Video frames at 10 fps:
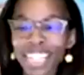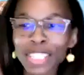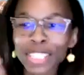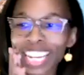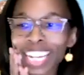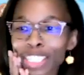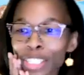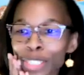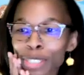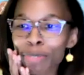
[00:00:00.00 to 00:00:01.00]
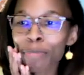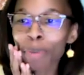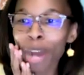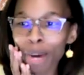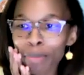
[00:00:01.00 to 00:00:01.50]
Thank you,
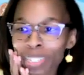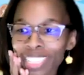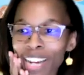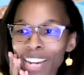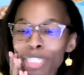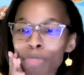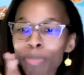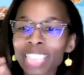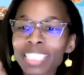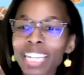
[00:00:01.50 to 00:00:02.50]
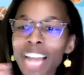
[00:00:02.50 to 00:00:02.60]
Barbara. That was amazing.